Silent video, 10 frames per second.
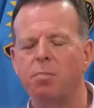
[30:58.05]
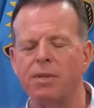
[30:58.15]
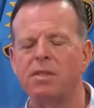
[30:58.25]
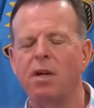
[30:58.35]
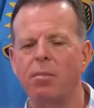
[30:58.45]
but
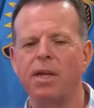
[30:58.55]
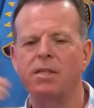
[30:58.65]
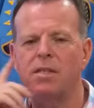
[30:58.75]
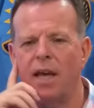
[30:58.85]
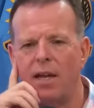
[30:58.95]
somebody
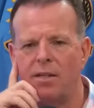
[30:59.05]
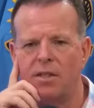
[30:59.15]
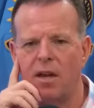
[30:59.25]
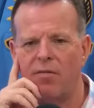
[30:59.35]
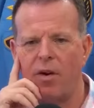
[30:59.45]
said, and
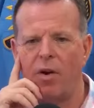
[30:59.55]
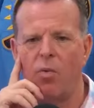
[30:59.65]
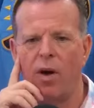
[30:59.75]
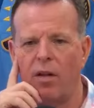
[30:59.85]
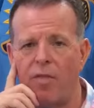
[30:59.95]
said it very well,